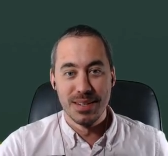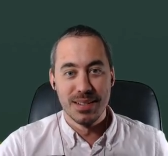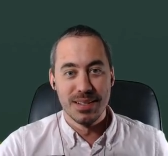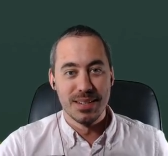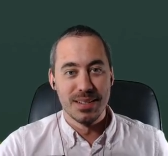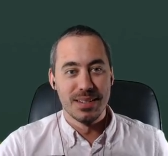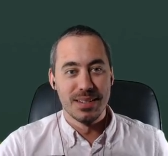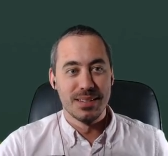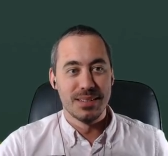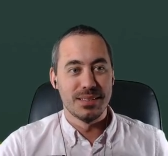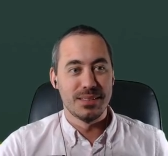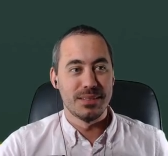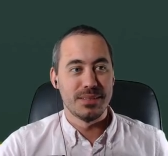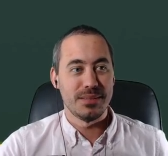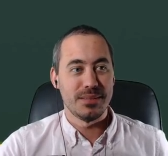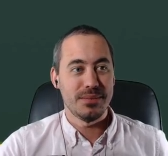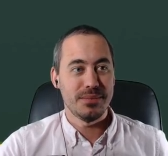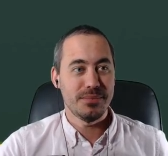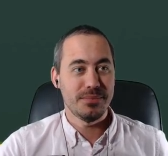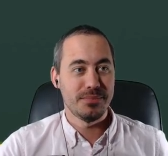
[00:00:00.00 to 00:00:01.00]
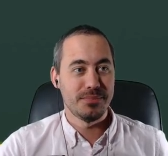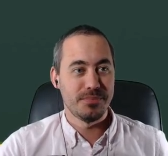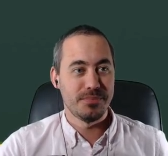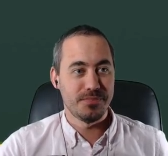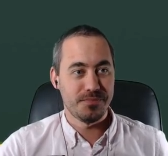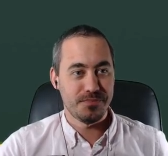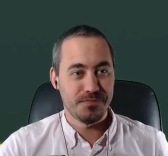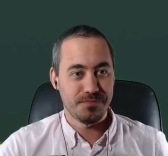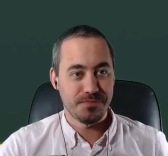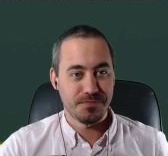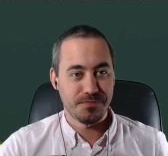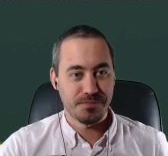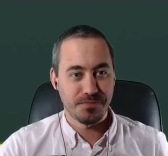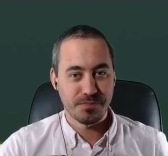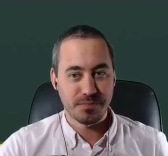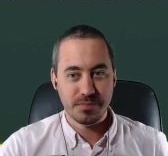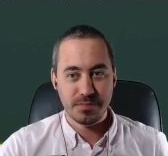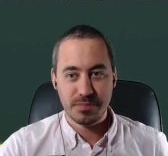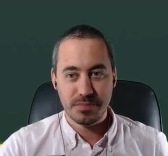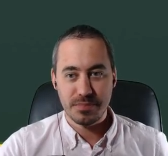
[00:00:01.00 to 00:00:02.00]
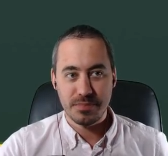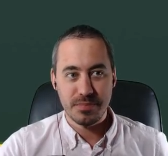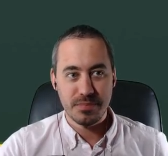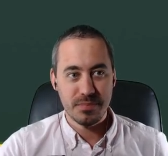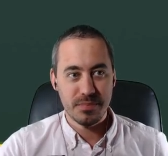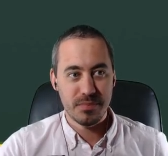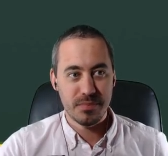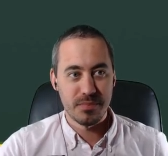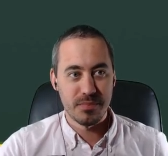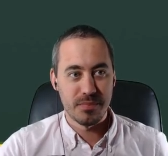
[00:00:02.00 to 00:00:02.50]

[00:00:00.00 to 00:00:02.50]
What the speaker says: (silence)